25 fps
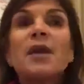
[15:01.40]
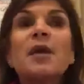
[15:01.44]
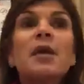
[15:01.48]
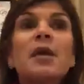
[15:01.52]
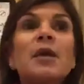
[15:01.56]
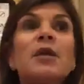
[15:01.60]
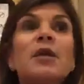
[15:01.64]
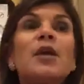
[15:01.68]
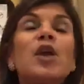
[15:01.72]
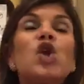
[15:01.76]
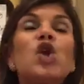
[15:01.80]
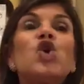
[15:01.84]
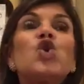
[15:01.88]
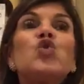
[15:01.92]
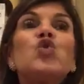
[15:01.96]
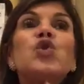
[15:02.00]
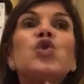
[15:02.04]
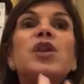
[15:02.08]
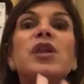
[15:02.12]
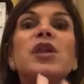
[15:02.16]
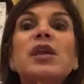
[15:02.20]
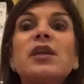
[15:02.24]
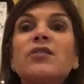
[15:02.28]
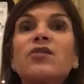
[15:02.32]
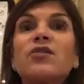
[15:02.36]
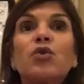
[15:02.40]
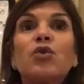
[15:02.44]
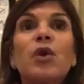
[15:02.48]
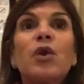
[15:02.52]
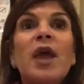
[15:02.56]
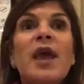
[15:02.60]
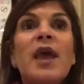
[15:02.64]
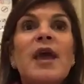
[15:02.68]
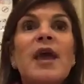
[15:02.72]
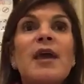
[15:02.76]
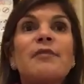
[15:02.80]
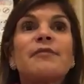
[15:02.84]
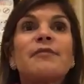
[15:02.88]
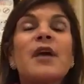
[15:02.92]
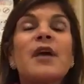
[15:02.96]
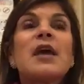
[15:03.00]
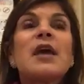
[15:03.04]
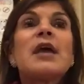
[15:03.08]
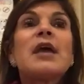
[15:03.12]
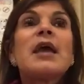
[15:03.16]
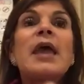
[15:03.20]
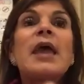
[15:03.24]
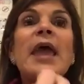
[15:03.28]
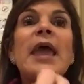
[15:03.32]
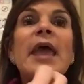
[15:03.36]
You need to have
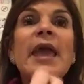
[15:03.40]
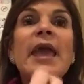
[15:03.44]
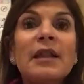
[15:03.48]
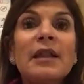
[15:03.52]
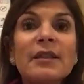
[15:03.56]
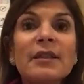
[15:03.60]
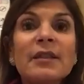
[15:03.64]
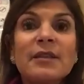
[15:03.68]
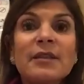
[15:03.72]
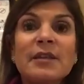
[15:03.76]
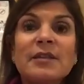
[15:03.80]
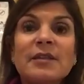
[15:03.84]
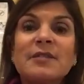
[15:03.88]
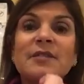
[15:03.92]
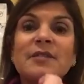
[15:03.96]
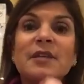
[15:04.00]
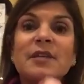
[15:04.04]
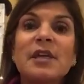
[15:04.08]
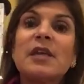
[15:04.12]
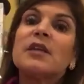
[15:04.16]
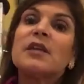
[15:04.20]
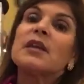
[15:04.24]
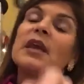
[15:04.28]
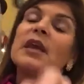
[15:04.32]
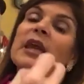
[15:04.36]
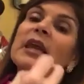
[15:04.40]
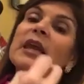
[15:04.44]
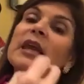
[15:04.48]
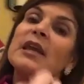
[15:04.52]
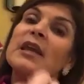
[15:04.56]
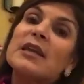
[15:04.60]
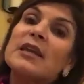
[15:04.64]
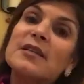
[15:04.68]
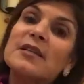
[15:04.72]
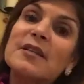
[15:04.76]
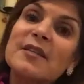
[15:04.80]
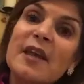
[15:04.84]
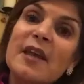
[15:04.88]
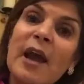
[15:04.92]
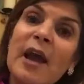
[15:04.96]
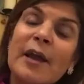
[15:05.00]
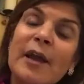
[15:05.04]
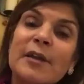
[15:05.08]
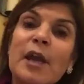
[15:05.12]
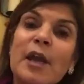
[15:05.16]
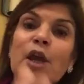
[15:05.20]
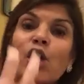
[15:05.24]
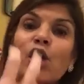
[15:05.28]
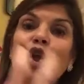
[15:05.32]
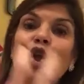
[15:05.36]
healthy skin inside
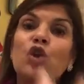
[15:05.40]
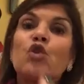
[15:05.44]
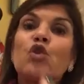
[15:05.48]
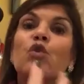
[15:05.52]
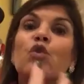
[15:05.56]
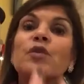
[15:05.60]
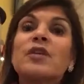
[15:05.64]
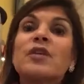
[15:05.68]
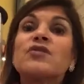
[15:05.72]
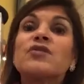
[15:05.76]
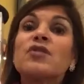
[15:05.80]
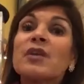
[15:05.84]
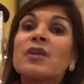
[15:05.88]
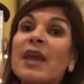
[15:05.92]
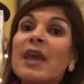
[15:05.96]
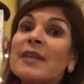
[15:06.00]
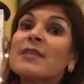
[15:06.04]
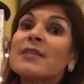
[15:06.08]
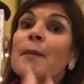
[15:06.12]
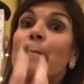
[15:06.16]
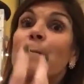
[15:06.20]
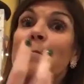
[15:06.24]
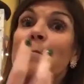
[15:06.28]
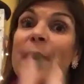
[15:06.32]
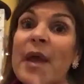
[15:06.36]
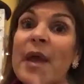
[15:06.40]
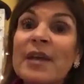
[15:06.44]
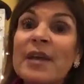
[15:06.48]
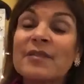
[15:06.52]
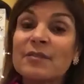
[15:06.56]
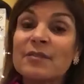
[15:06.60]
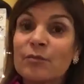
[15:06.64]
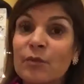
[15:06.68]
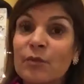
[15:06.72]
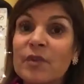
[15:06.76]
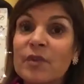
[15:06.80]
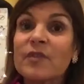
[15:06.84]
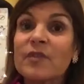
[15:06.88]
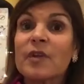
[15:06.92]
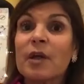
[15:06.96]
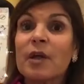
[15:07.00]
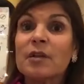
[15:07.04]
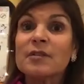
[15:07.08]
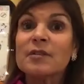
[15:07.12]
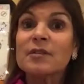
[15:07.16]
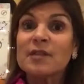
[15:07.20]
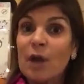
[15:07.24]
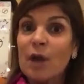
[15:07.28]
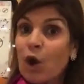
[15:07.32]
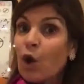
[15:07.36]
in order to get the best
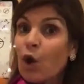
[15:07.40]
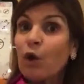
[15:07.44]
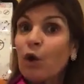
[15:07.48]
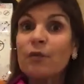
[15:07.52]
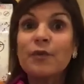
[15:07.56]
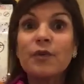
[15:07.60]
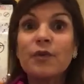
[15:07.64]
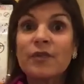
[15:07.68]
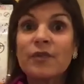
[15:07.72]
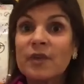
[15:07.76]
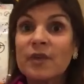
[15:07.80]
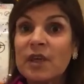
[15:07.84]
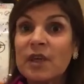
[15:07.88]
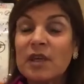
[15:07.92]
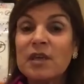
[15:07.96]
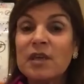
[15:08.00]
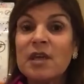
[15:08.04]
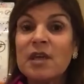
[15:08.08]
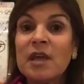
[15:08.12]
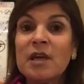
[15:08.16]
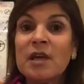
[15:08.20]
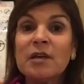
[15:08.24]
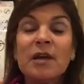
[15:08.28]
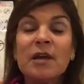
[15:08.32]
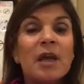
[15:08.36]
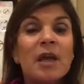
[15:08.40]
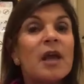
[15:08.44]
results of your skincare